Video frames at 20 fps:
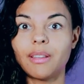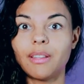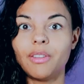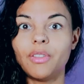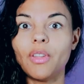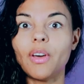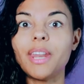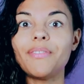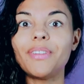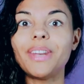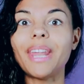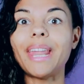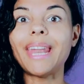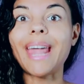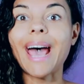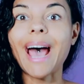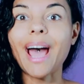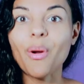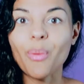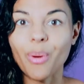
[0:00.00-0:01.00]
Not even an
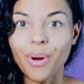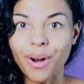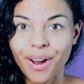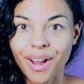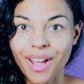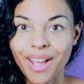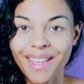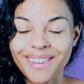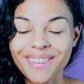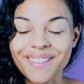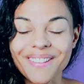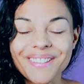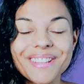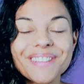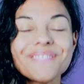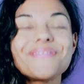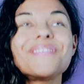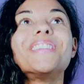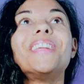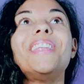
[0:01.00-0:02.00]
hour. Not
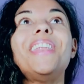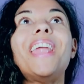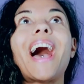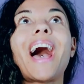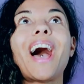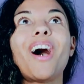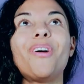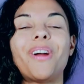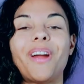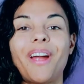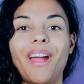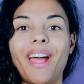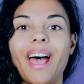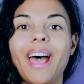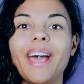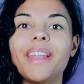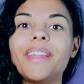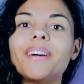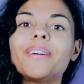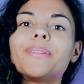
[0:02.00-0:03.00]
even an hour.
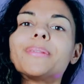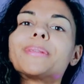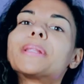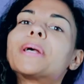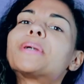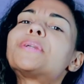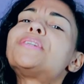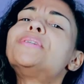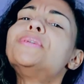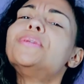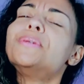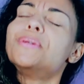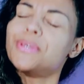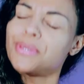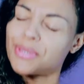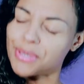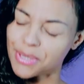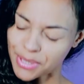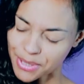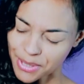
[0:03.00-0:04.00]
And I was like,
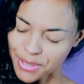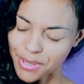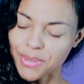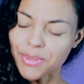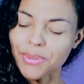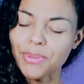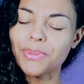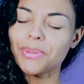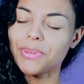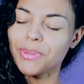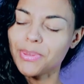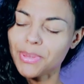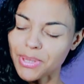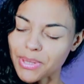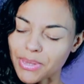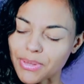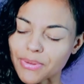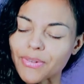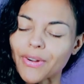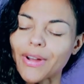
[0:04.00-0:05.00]
yes, girl, you
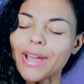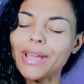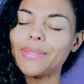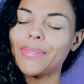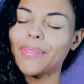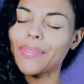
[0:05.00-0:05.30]
did the right